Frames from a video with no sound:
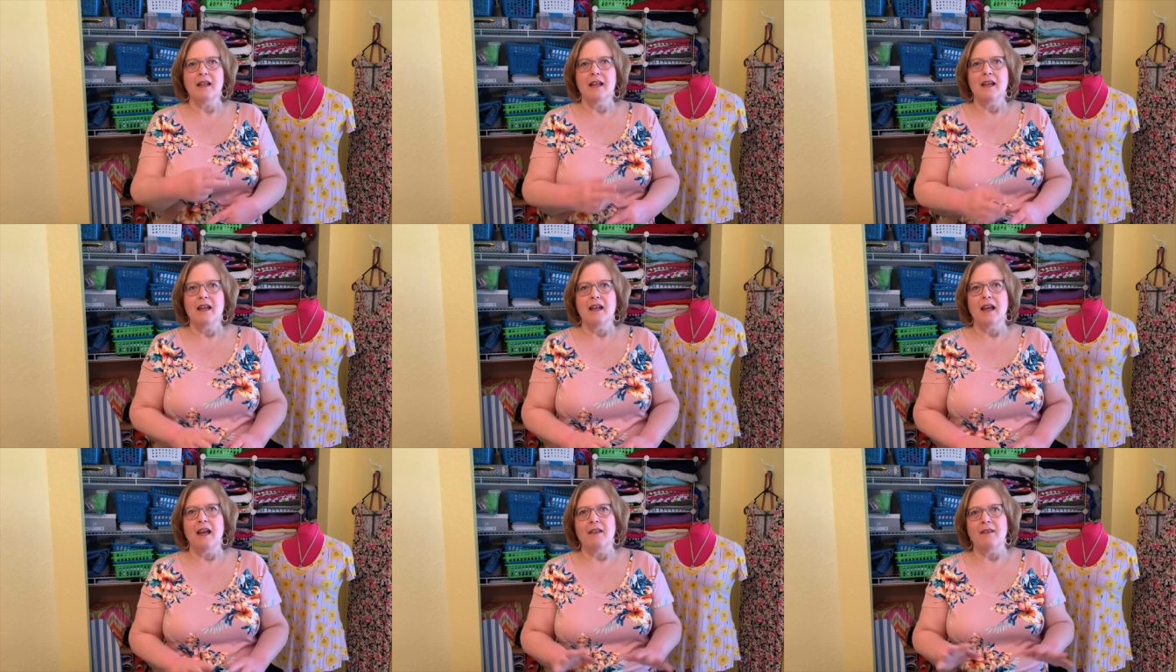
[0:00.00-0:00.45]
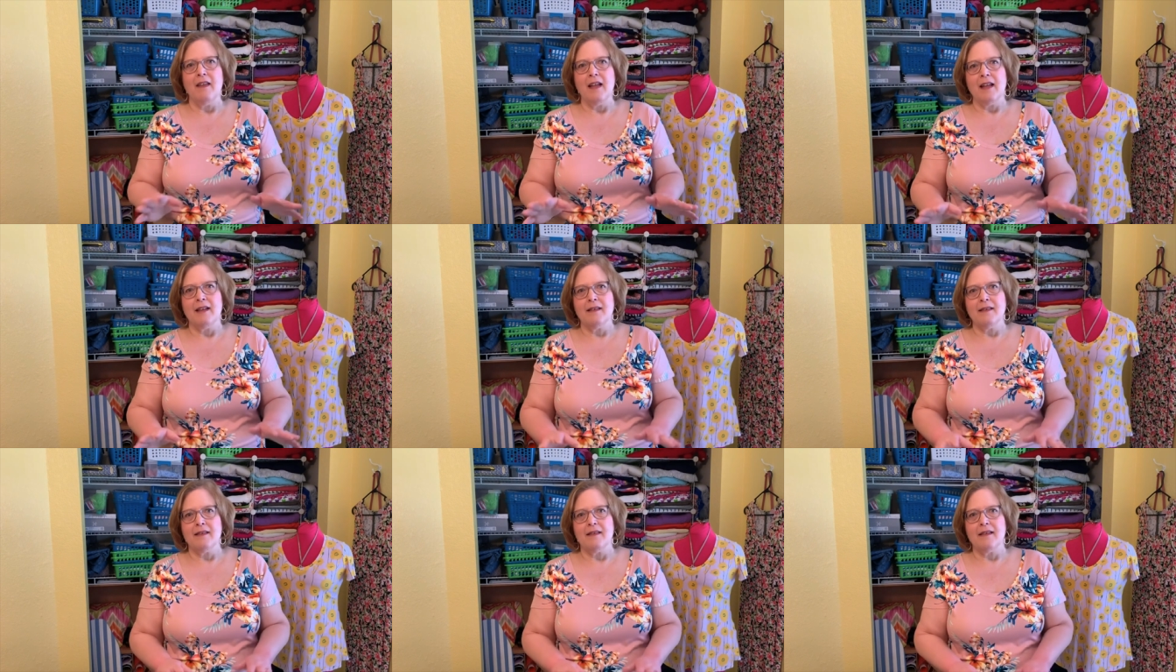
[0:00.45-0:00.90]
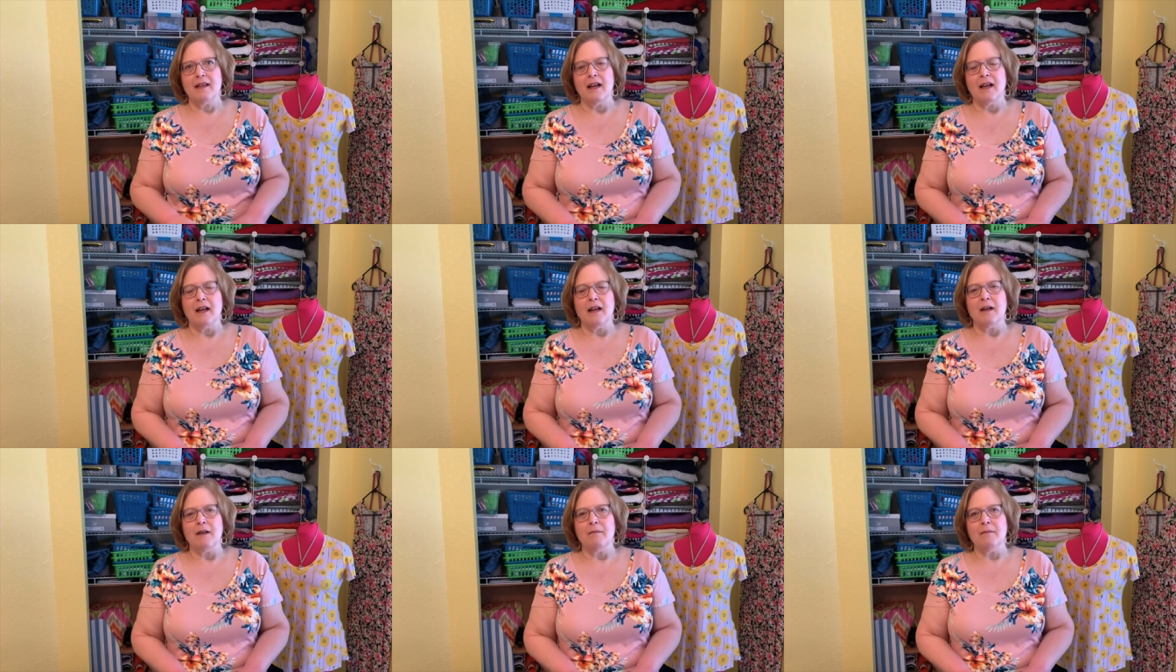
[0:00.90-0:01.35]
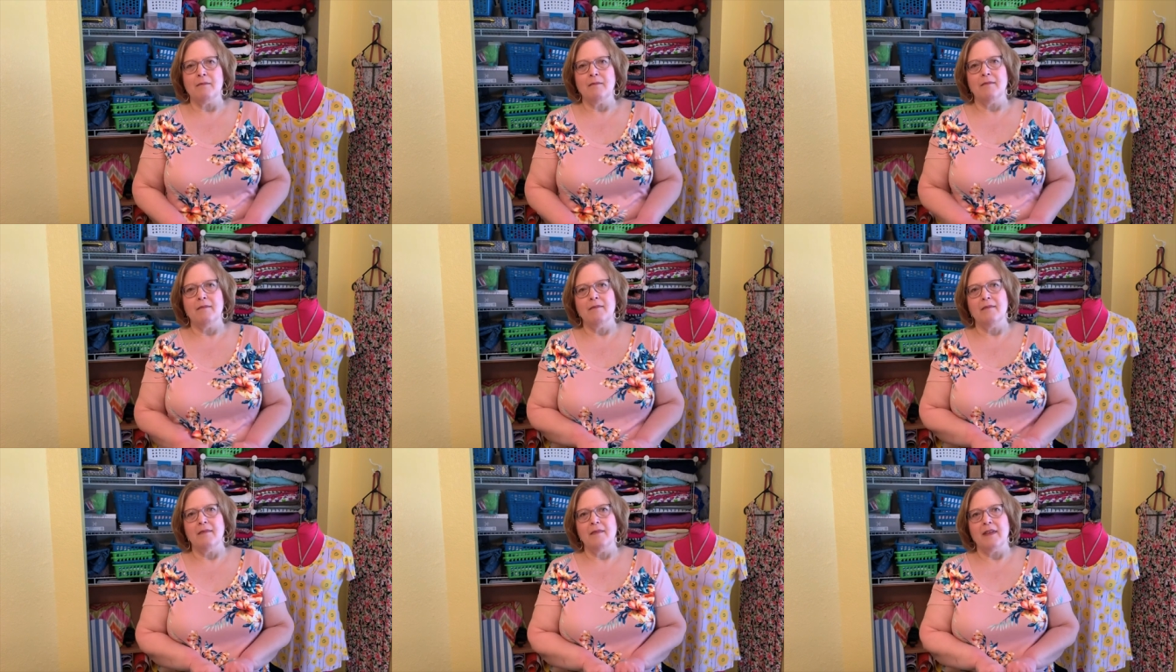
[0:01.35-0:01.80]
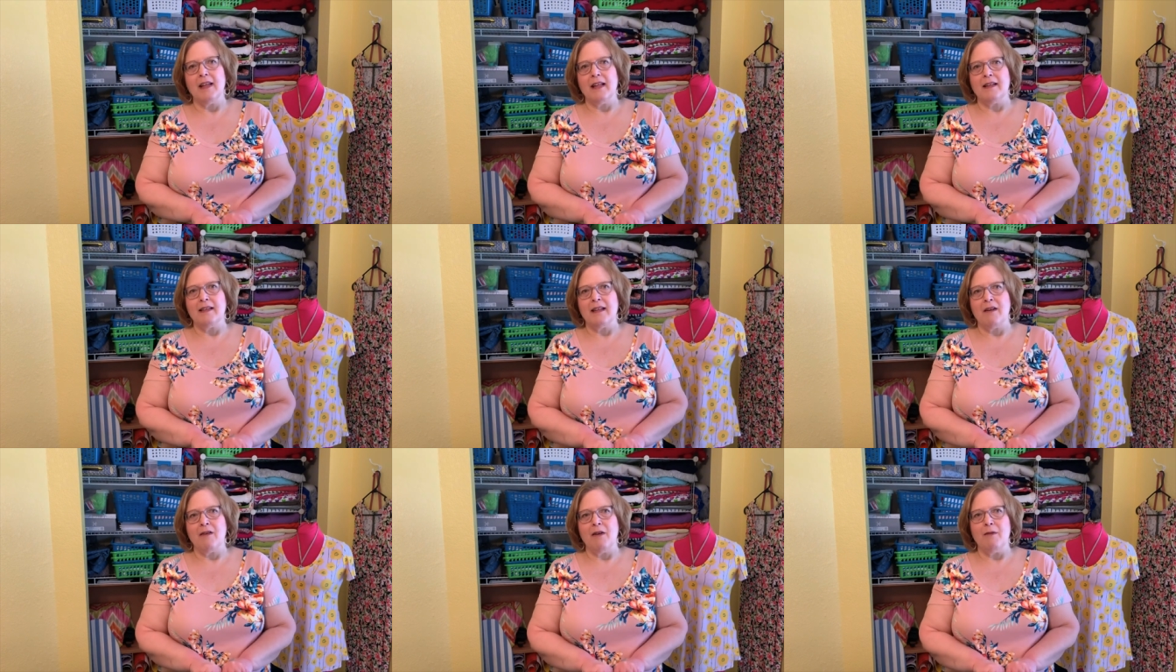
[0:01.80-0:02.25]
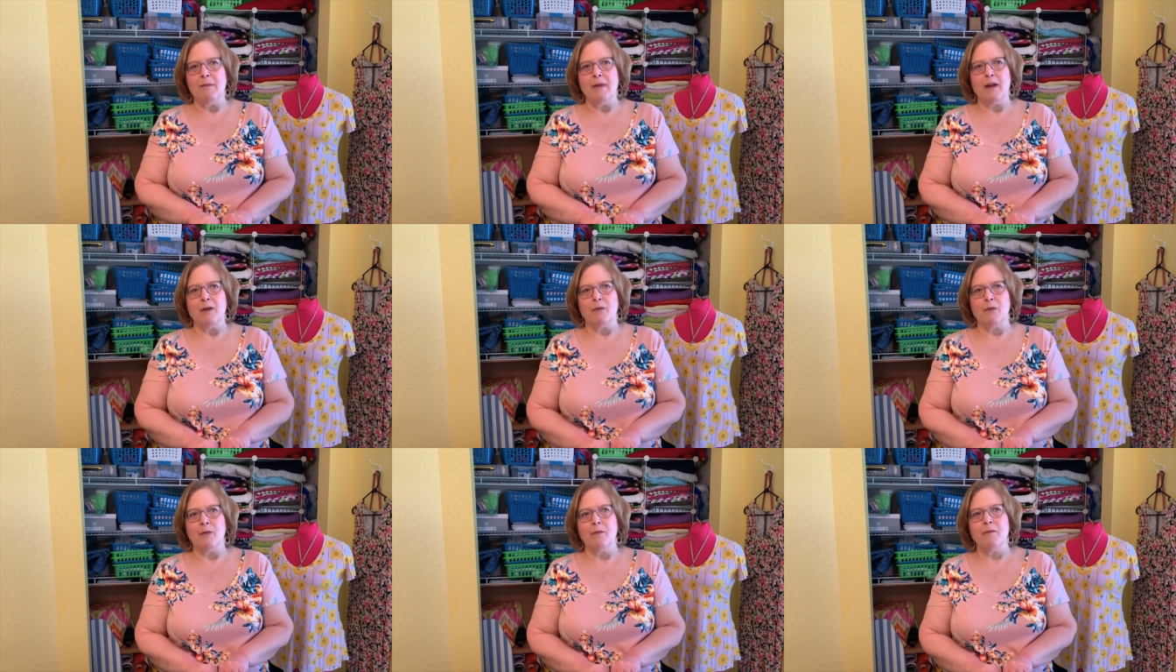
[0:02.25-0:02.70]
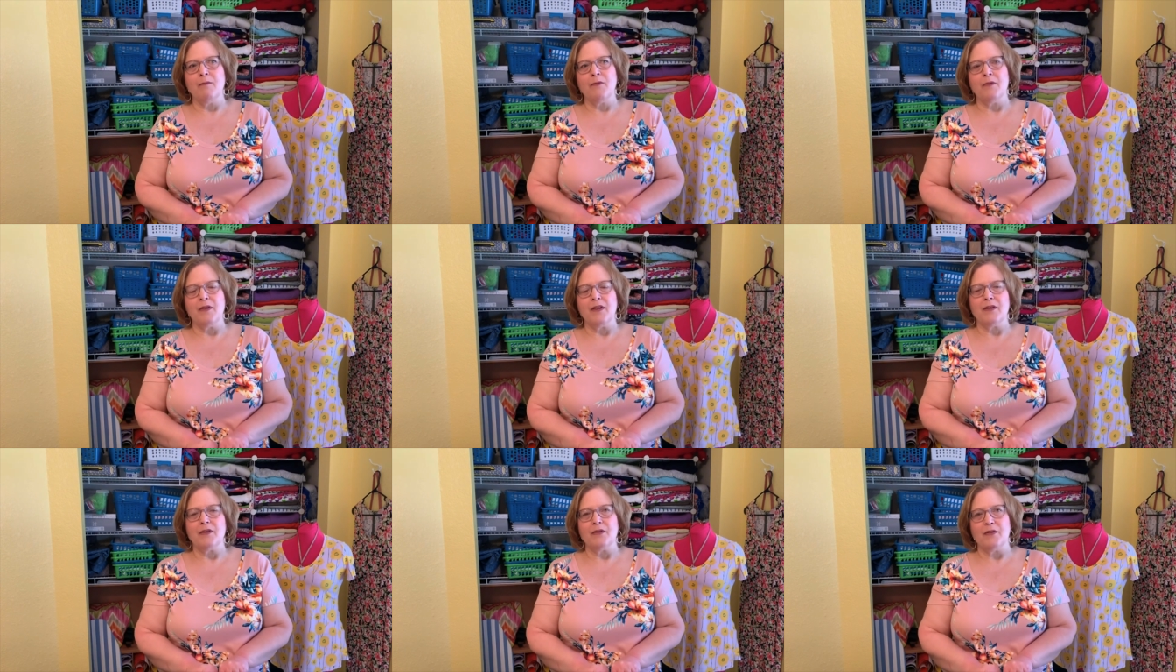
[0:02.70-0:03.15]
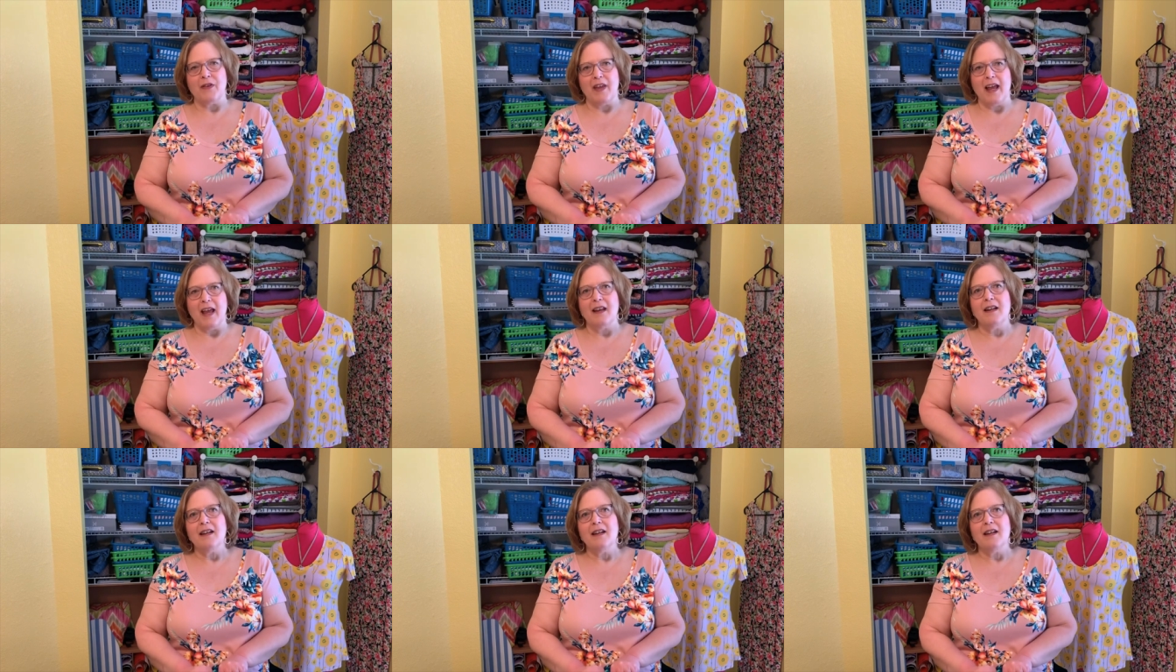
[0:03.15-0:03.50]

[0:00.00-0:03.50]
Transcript: and that's how I make room for this or that.